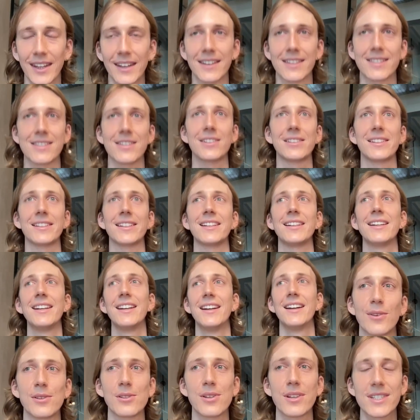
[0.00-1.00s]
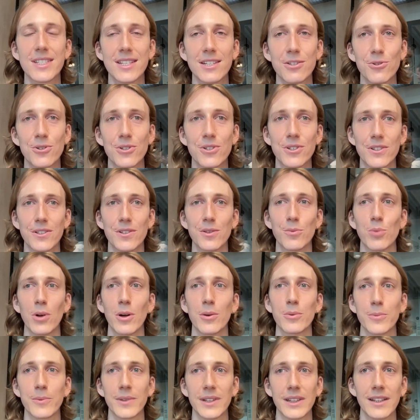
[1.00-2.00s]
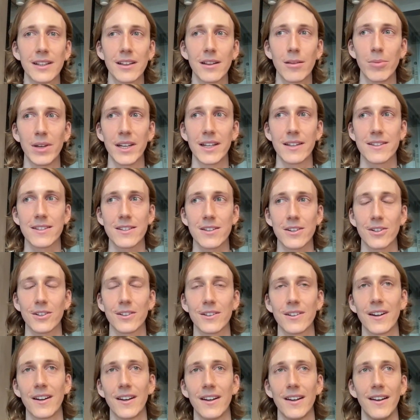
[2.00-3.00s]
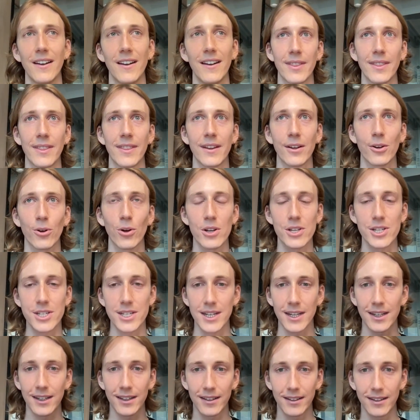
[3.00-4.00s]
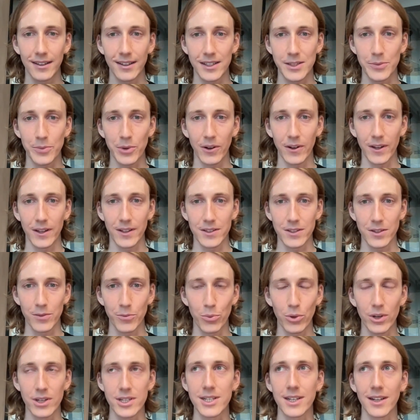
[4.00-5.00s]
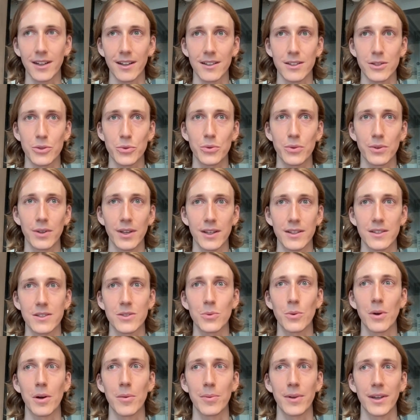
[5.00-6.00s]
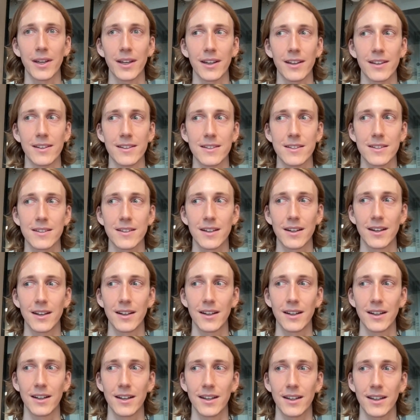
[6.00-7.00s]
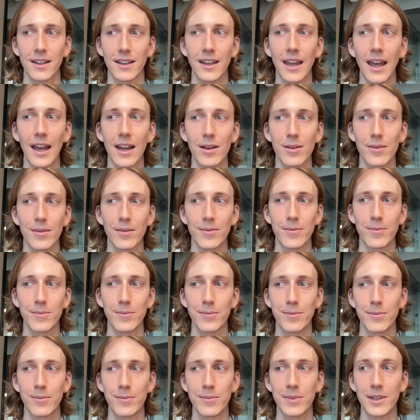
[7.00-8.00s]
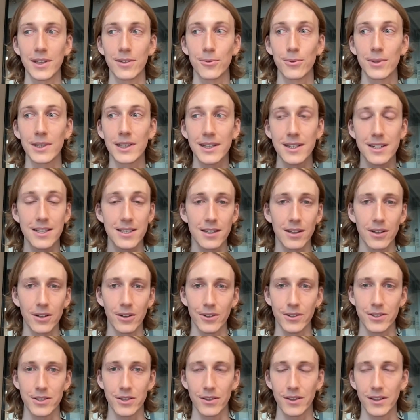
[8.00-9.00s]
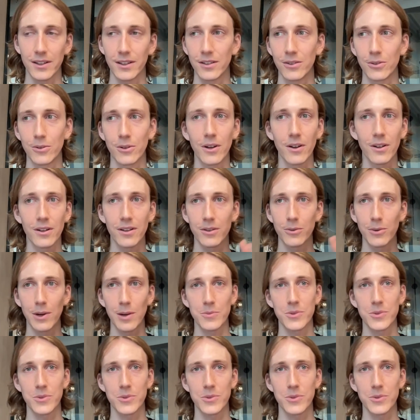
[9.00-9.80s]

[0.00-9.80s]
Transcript: Yeah, totally. Just introduce the problem a little bit. So the cross-chain experience of bridging and swapping can be really slow. So that you'll go to the